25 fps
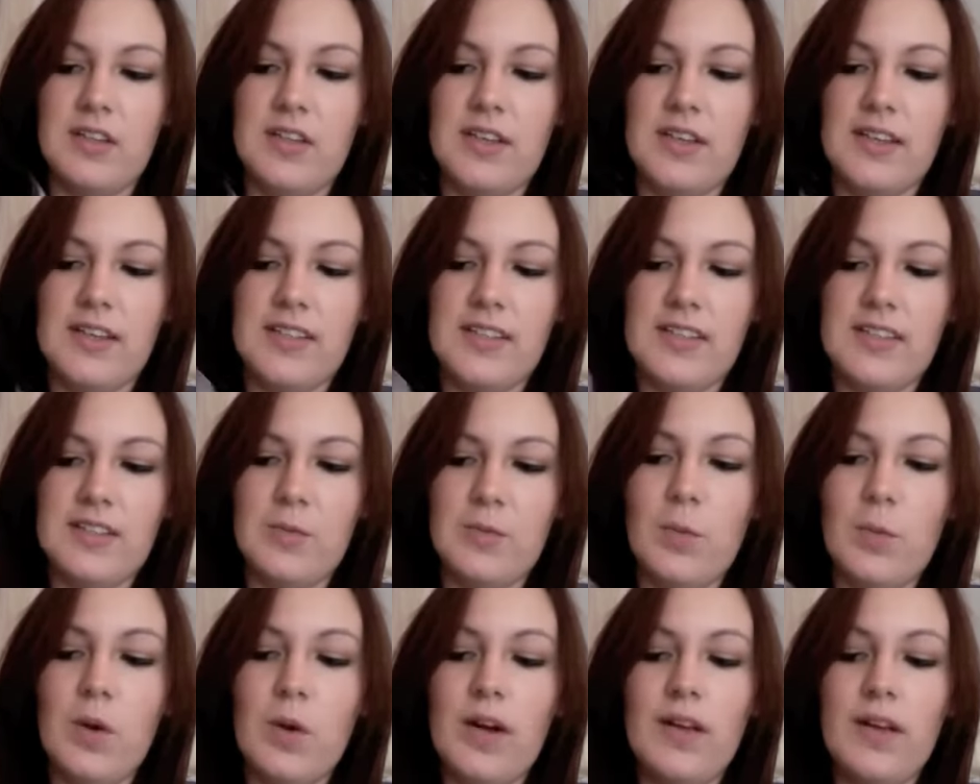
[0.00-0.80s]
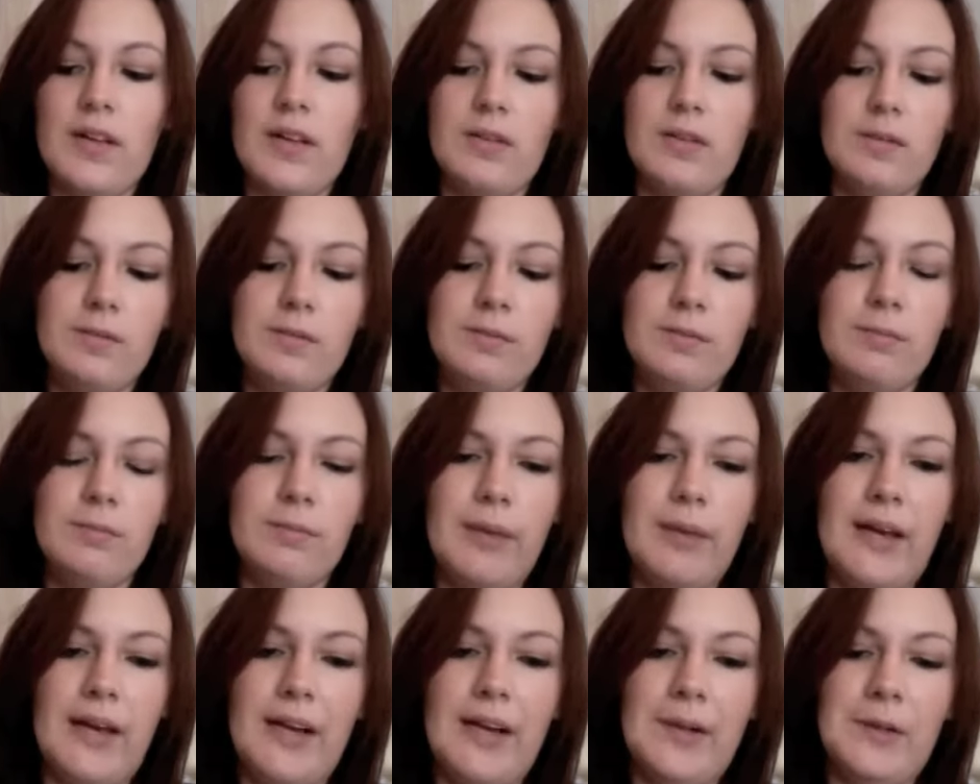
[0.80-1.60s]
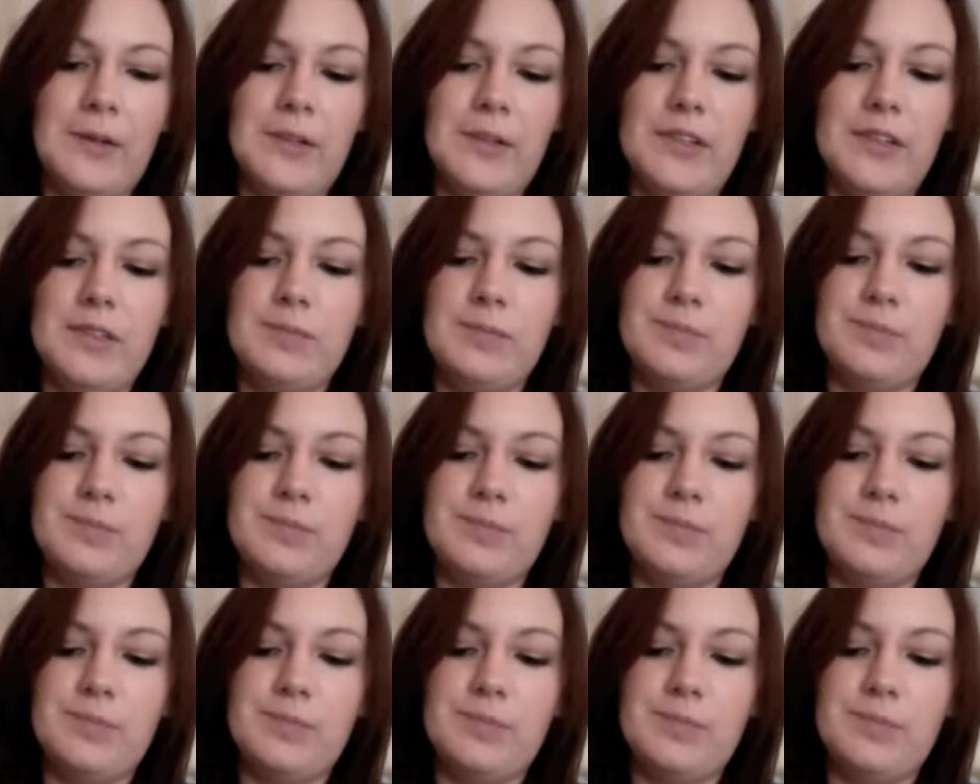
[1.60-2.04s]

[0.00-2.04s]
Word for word: It's this white powder,